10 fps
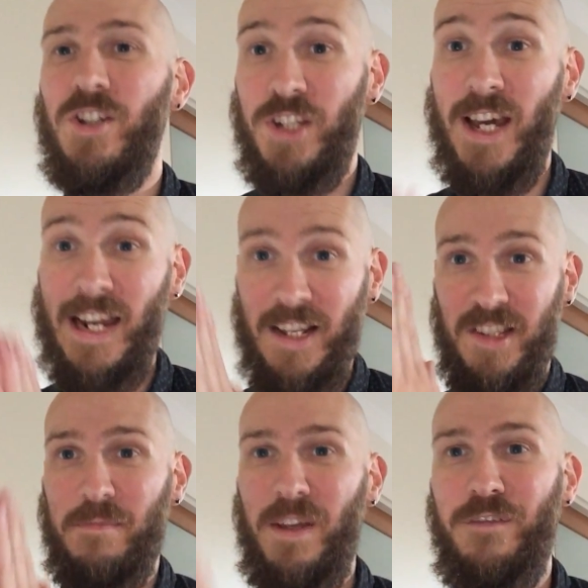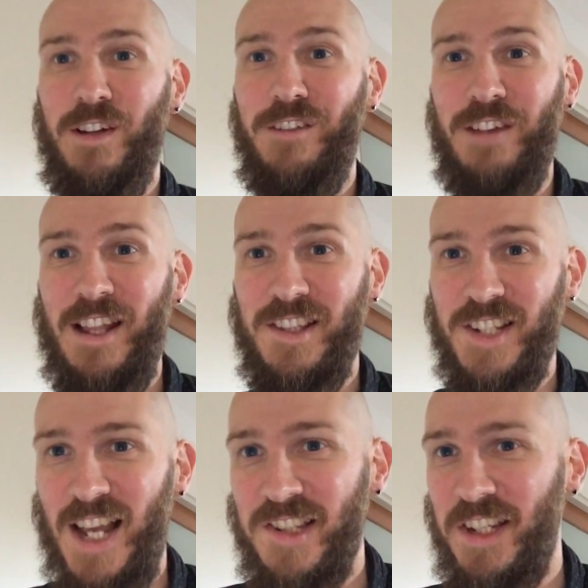Shout out to the big fella.
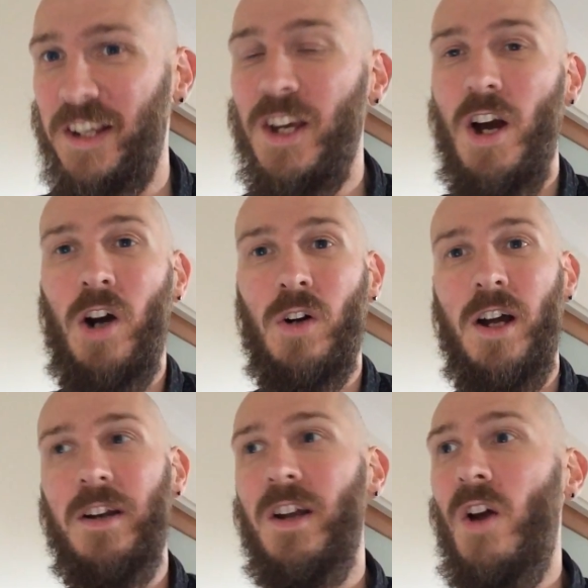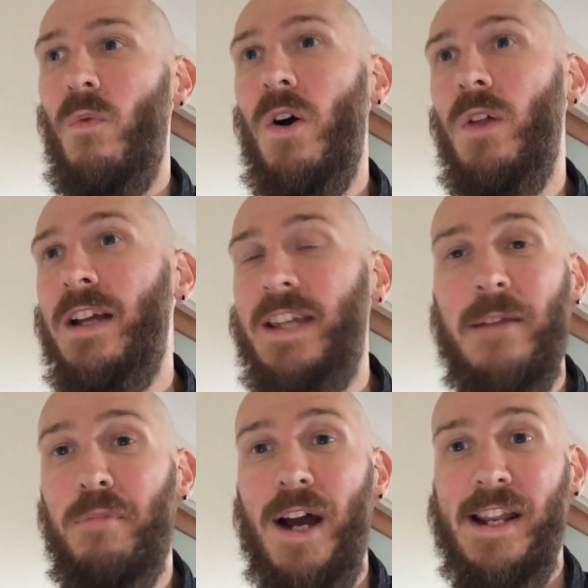Fantastic. All right. Well,
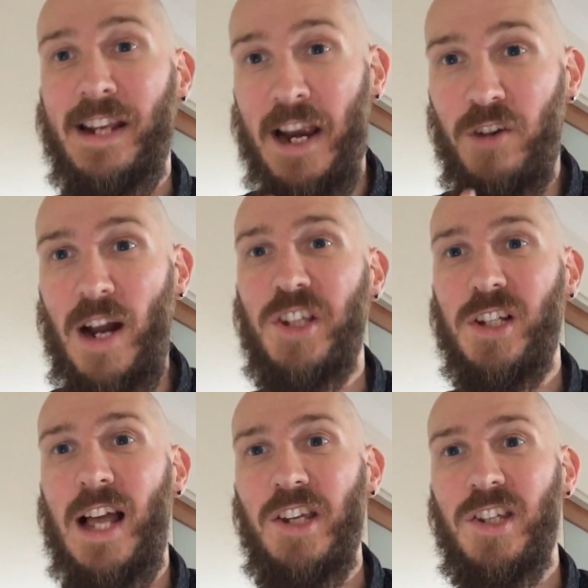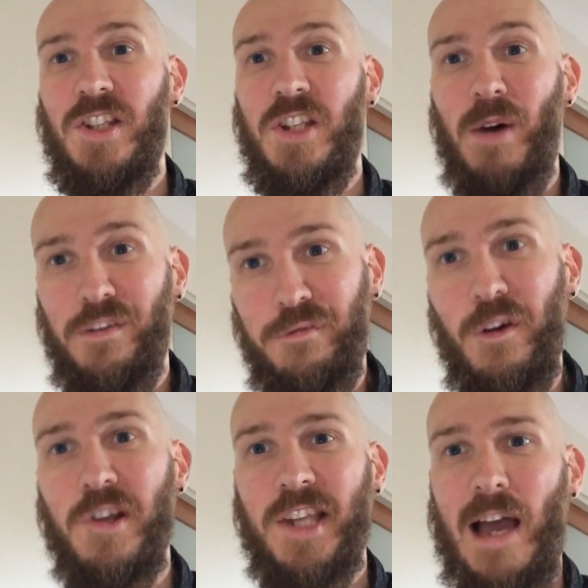again, Bradon, congratulations. You are the
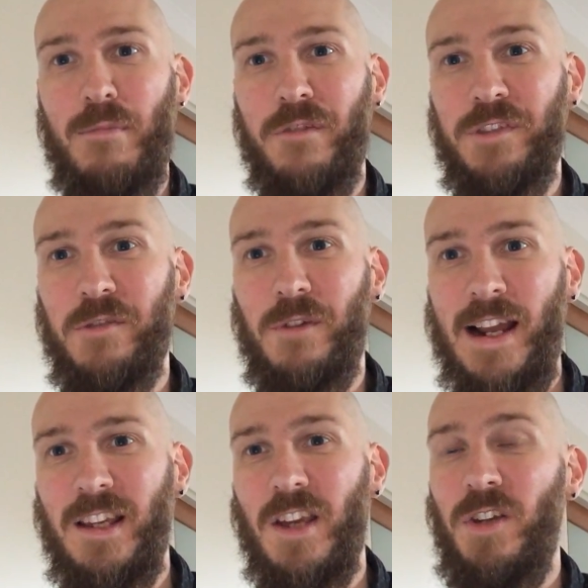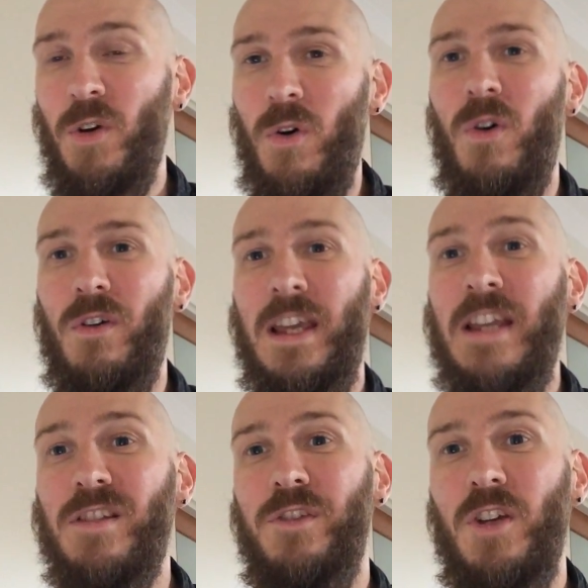first cab off the rank. Your
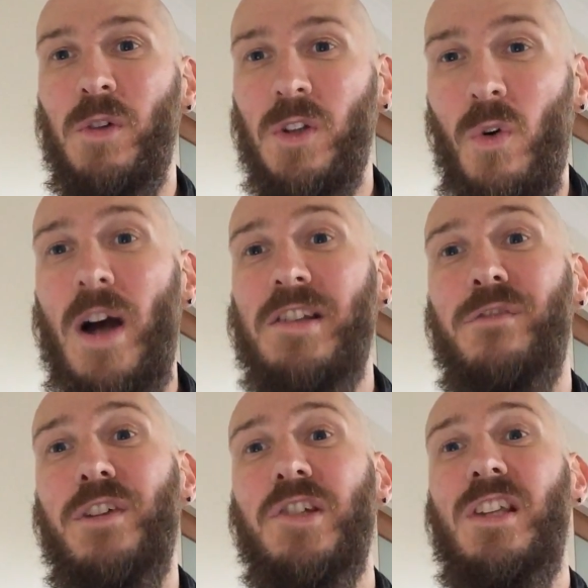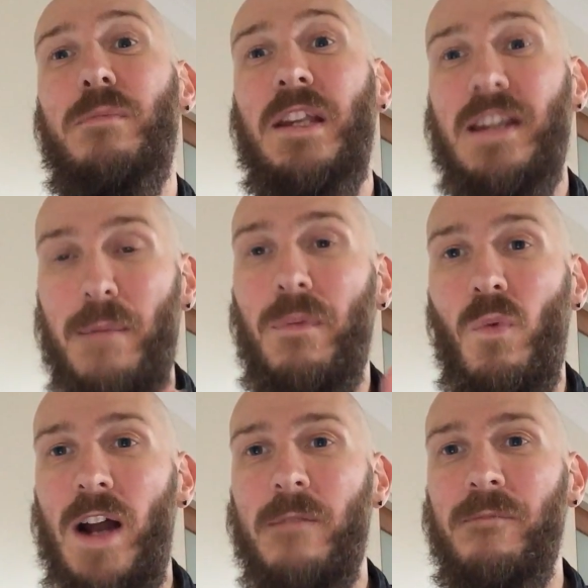interview will always officially be number
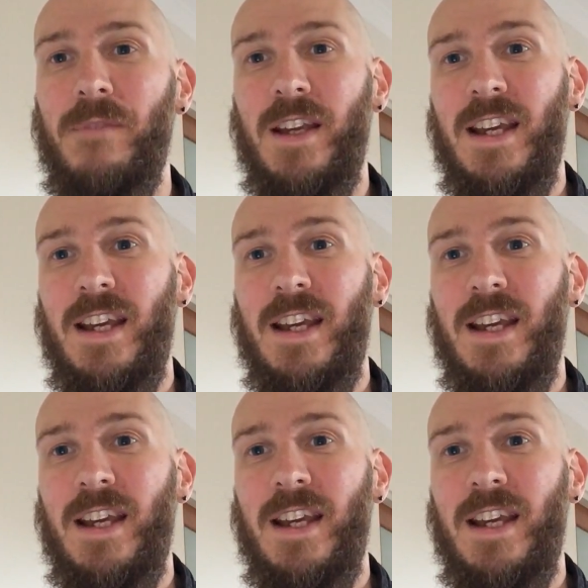1